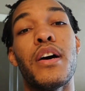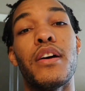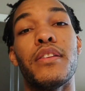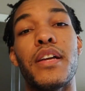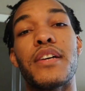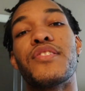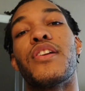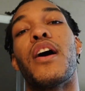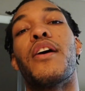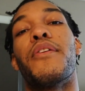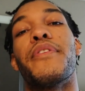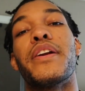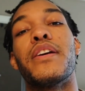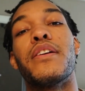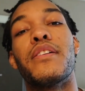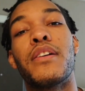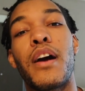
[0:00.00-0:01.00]
doesn't
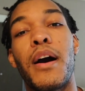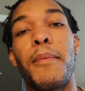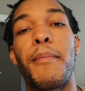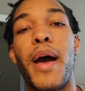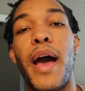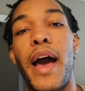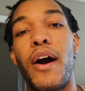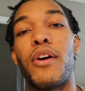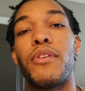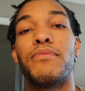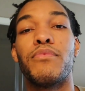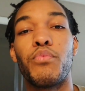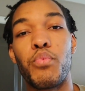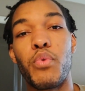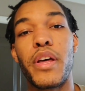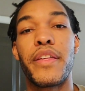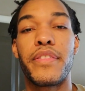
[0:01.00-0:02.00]
already come out
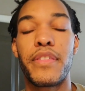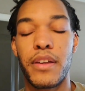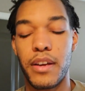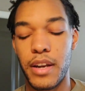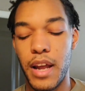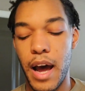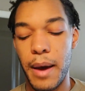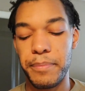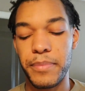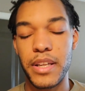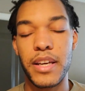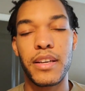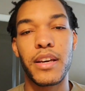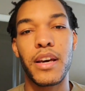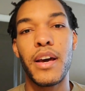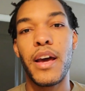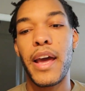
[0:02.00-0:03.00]
with an optic.